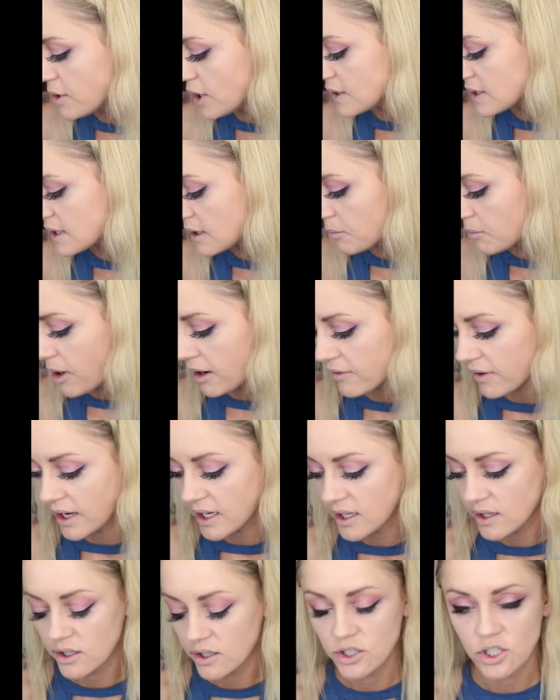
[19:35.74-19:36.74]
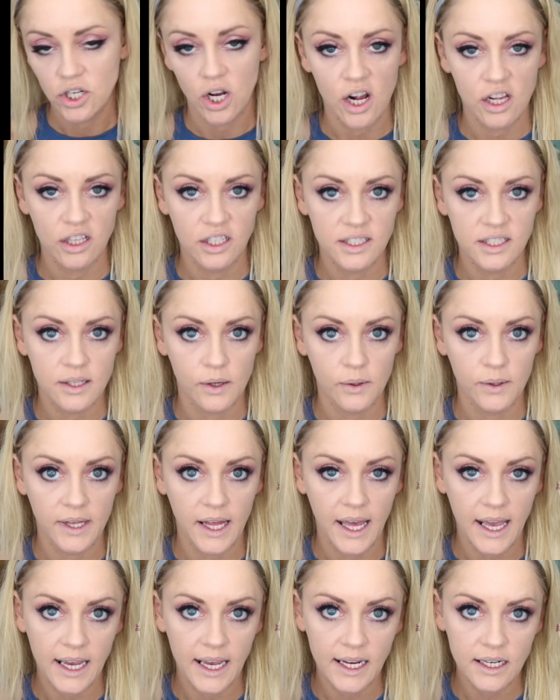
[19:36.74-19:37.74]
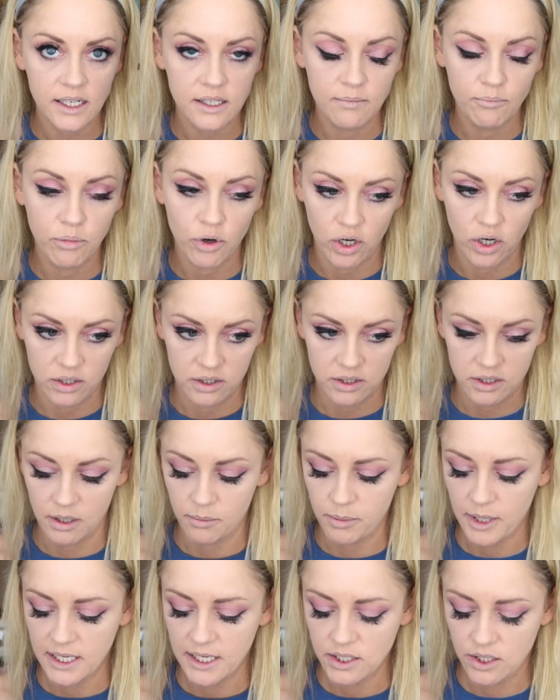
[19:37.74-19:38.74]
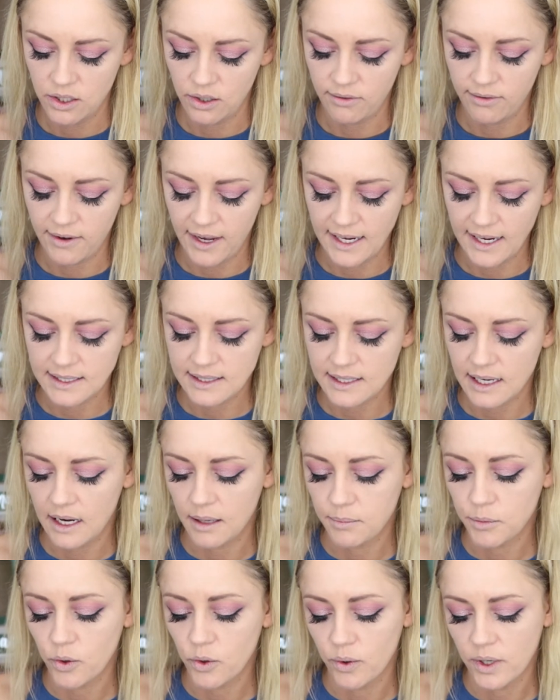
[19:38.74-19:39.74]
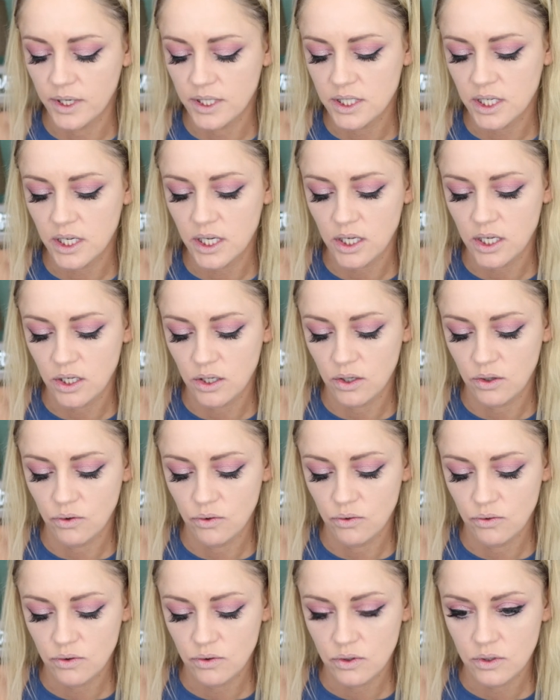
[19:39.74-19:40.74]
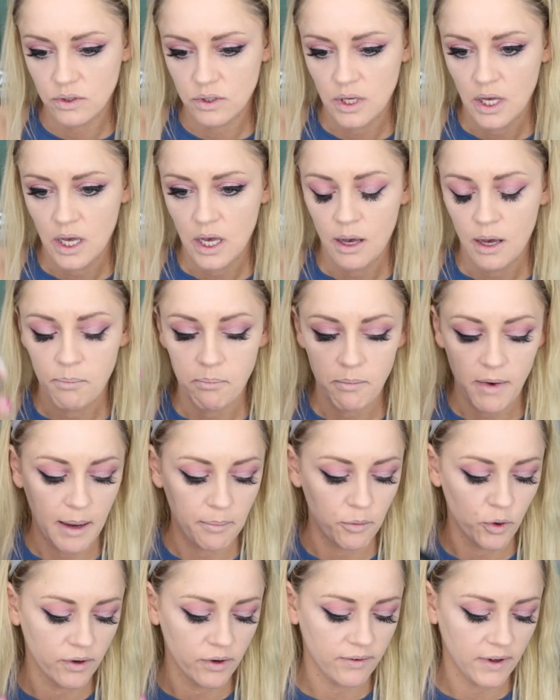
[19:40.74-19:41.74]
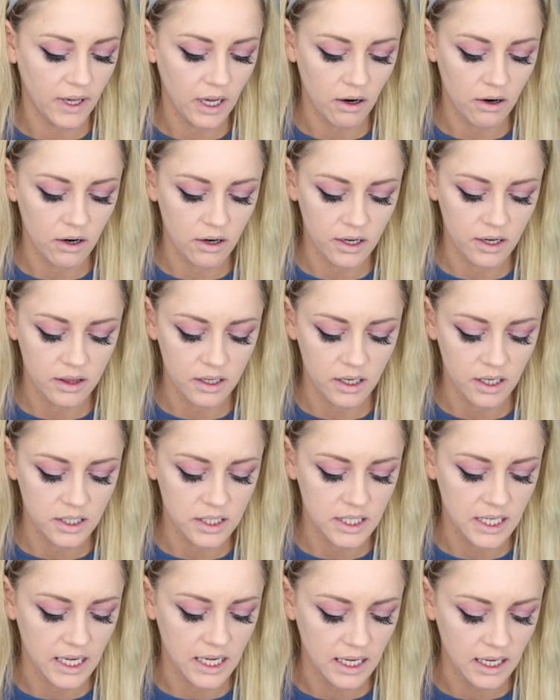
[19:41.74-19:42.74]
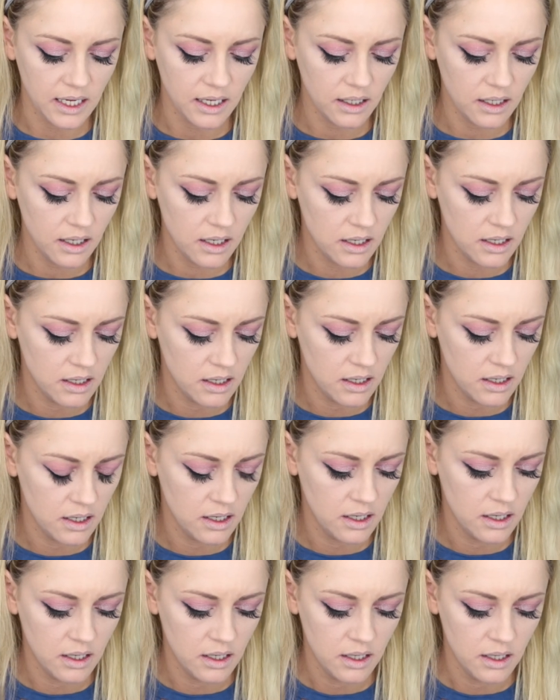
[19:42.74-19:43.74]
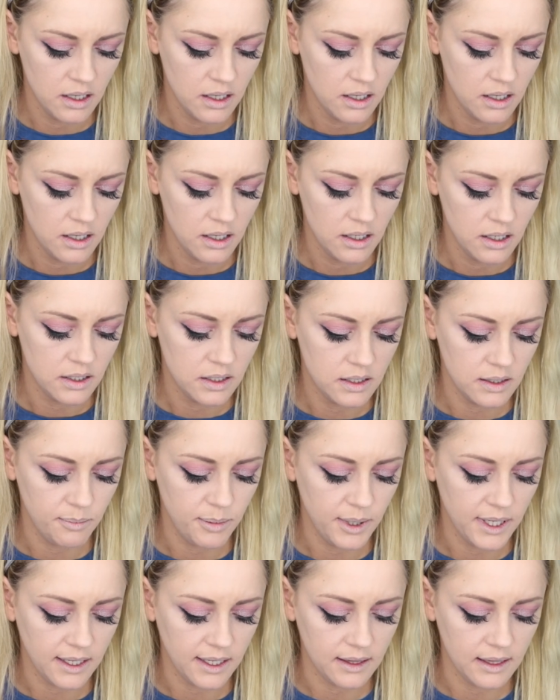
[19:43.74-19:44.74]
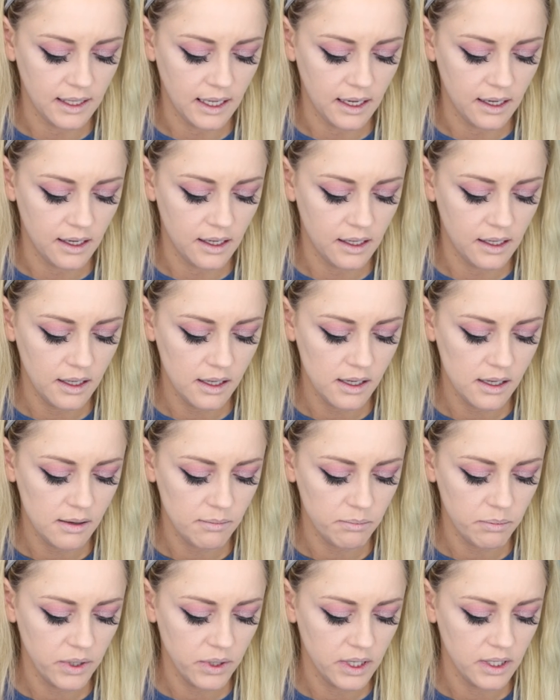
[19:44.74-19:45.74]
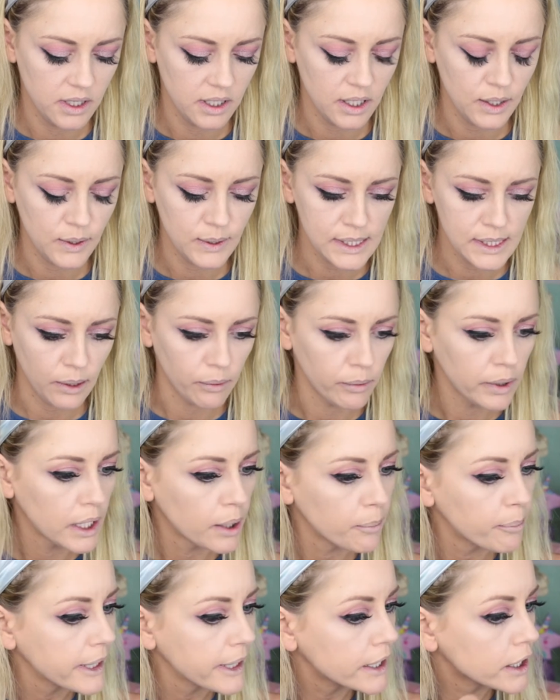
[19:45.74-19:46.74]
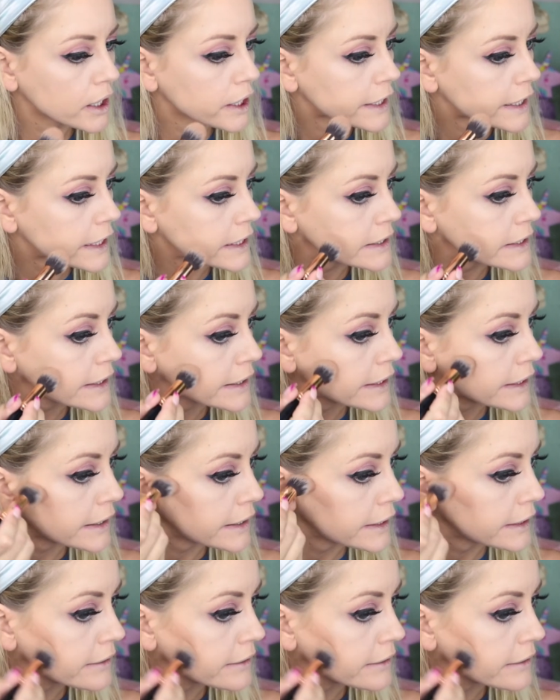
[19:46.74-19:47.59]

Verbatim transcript: using my regular Chocolate Soleil bronzer by Too Faced and I'm going to use my Morphe R13 to pick that up. Here's a little mirror that's in